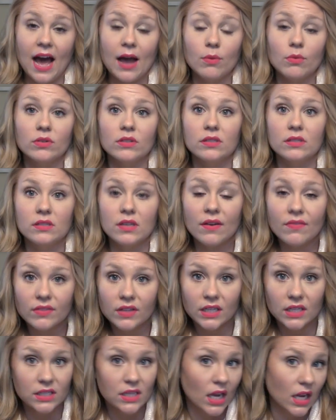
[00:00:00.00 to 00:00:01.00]
I will
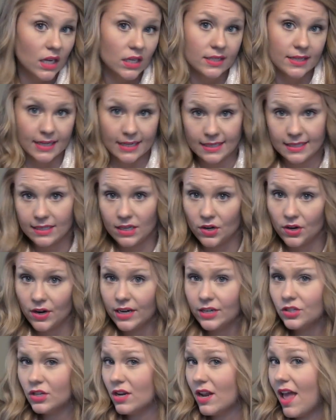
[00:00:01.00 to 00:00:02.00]
definitely take into
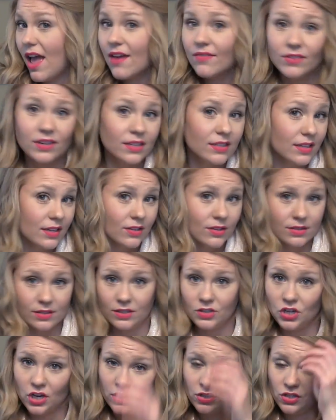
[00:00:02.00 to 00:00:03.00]
consideration every single
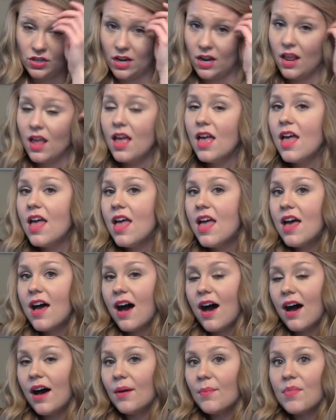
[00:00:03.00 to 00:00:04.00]
suggestion
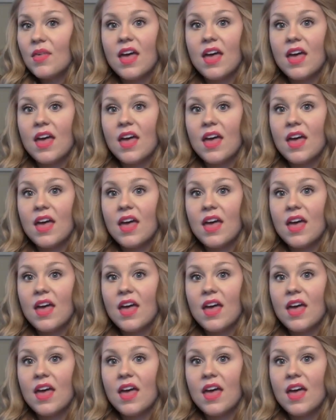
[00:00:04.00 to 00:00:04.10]
um,